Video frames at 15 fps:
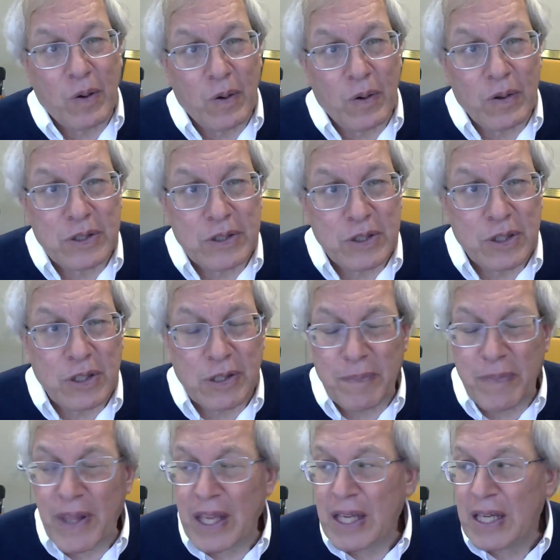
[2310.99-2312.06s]

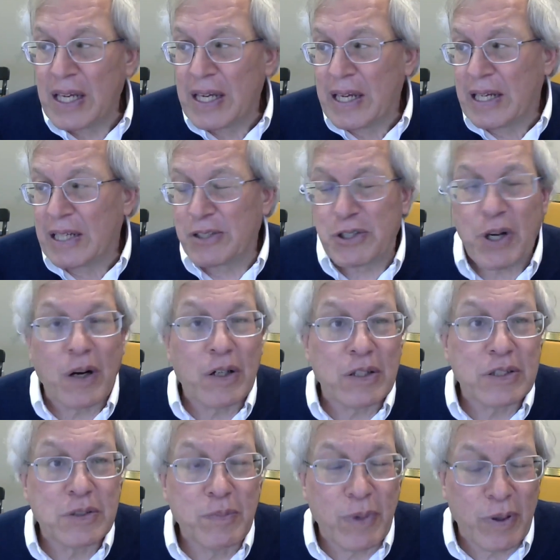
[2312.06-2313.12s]
Coulter and
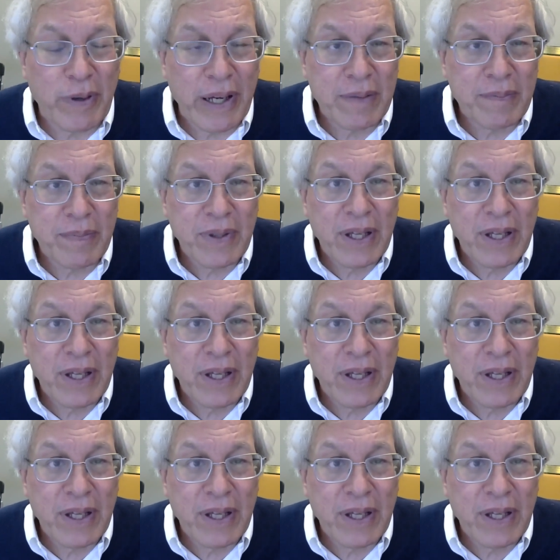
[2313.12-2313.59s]
Charles Murray.